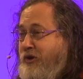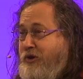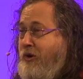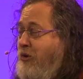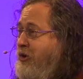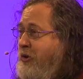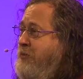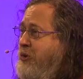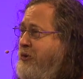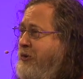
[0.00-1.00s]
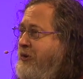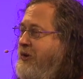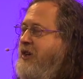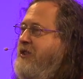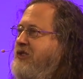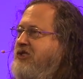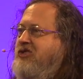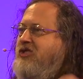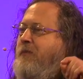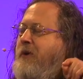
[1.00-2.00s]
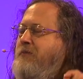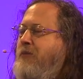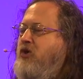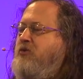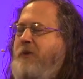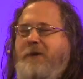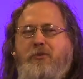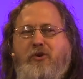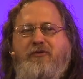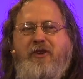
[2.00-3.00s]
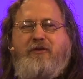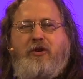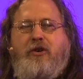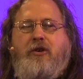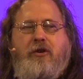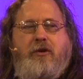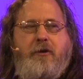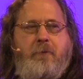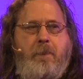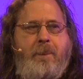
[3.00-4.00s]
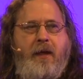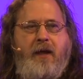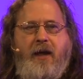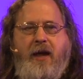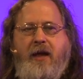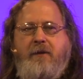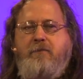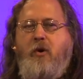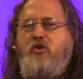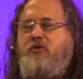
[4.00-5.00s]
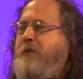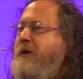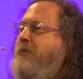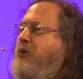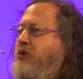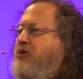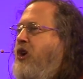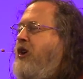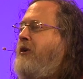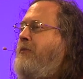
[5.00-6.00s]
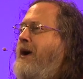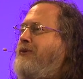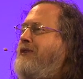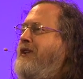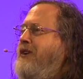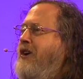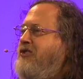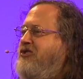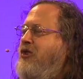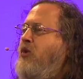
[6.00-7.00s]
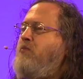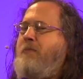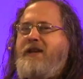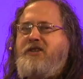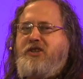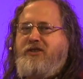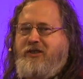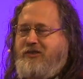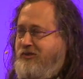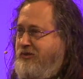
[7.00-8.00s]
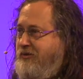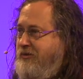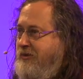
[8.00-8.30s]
in your own computer, this is something most people have never heard. And most people who talk about Linux don't mention this.